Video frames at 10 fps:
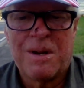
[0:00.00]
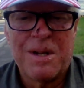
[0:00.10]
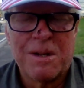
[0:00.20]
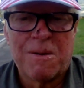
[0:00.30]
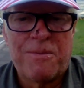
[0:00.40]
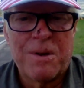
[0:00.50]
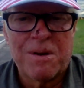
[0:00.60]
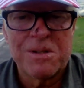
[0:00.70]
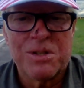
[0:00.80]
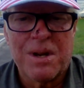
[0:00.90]

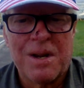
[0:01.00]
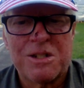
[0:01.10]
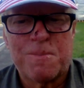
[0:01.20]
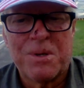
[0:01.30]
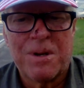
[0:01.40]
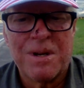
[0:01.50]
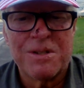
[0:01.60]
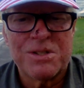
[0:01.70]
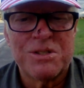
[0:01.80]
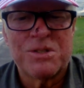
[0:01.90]
interference that I
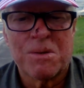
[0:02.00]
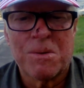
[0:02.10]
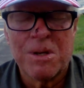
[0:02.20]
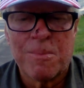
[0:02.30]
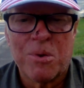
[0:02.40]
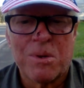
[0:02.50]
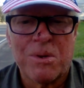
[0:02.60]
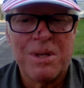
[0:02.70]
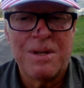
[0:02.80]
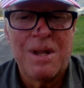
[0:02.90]
experience is
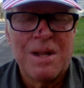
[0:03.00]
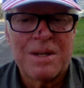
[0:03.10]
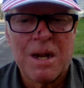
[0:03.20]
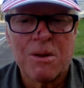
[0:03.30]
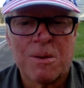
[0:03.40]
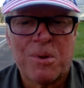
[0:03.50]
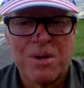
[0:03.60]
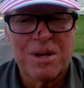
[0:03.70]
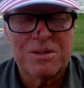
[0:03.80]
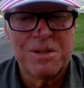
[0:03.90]
deliberately
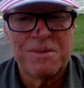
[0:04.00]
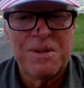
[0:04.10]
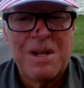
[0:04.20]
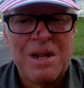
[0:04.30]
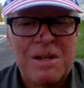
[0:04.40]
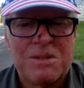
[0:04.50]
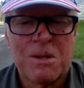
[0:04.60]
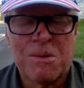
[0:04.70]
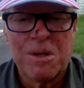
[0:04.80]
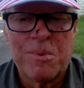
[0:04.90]
counterproductive,
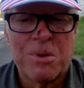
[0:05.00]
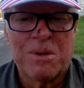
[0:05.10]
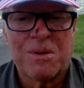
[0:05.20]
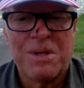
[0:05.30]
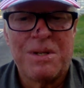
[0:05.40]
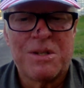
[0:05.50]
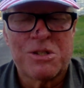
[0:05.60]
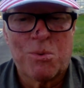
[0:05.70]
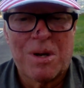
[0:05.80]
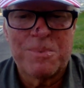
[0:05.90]
deliberately
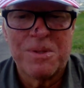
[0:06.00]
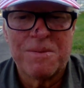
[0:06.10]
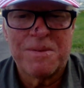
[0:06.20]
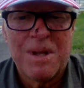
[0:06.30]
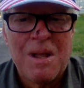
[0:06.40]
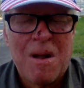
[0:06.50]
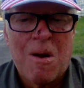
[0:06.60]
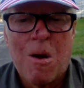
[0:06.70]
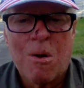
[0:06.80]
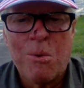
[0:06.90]
disruptive,
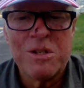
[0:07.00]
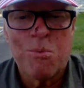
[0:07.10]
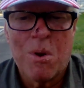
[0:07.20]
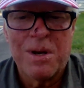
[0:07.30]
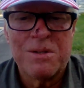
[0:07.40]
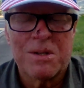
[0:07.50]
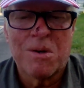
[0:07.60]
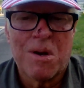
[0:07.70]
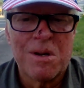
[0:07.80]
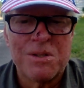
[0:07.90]
always wanting to
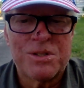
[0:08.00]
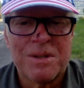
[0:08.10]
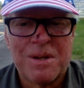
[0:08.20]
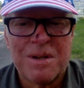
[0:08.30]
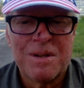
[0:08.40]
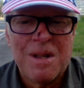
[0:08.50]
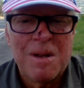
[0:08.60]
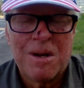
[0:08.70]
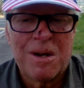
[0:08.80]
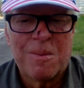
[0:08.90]
cause
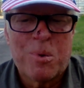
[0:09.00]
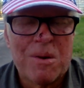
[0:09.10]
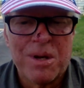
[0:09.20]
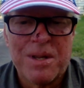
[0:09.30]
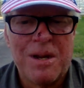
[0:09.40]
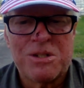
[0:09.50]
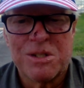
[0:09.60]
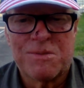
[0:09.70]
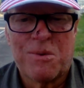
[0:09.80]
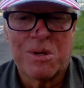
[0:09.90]

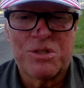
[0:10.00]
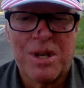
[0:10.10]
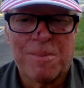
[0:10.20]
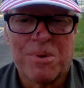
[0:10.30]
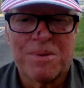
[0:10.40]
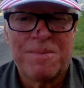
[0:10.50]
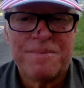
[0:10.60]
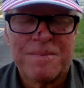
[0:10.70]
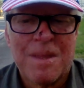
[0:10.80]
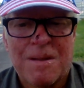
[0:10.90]
provocations, for example.
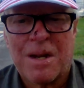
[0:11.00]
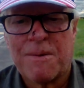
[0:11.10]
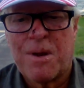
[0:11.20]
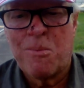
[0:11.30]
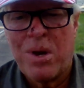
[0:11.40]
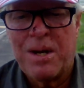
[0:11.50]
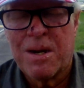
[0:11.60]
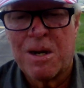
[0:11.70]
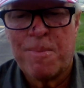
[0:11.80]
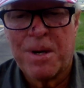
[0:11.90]
Like if I'm waiting
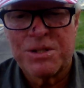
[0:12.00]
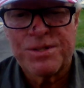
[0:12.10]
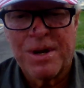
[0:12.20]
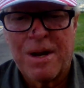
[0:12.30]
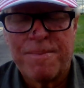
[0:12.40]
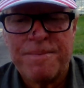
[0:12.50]
on a bus stop,